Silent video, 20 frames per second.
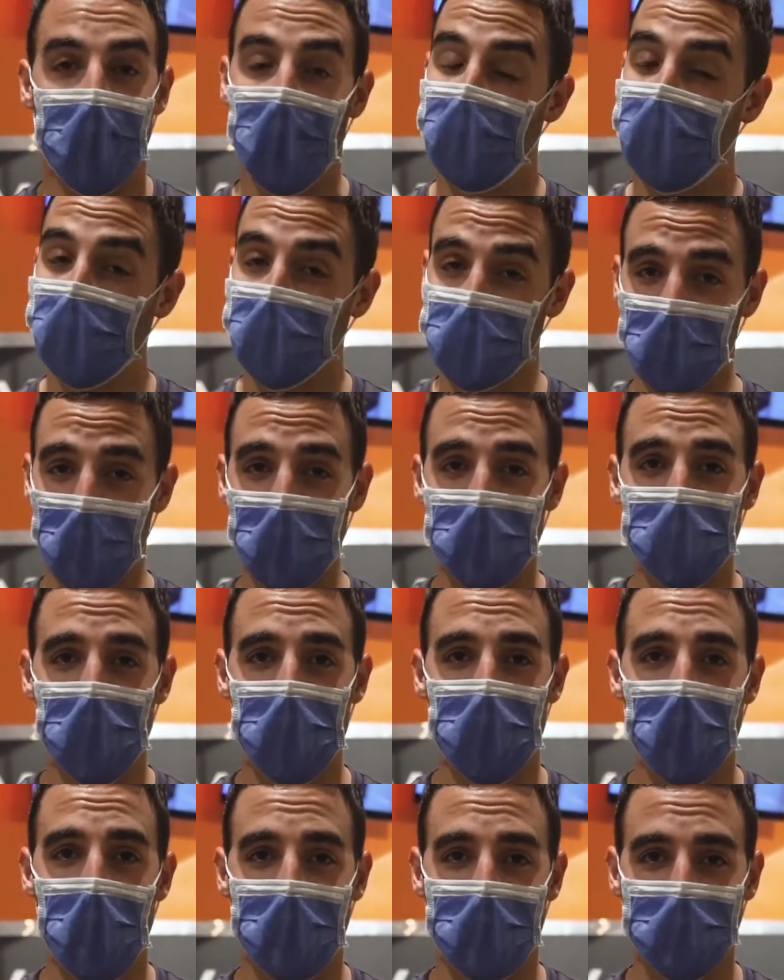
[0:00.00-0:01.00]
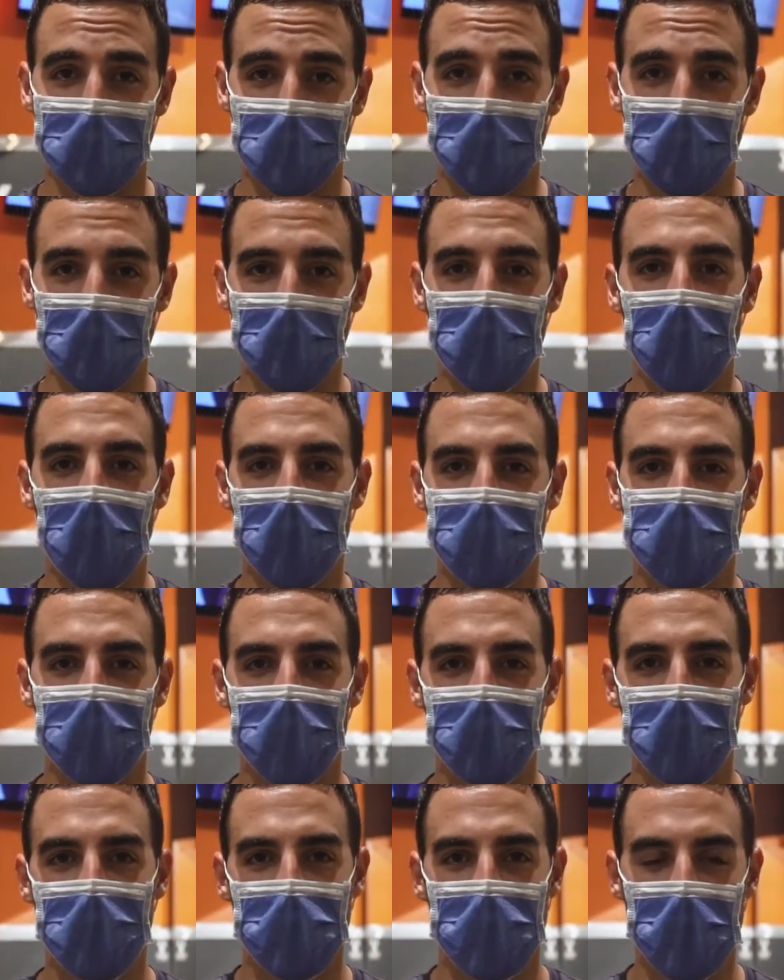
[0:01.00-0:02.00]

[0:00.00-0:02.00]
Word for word: feels great to be back at the Fit Factory.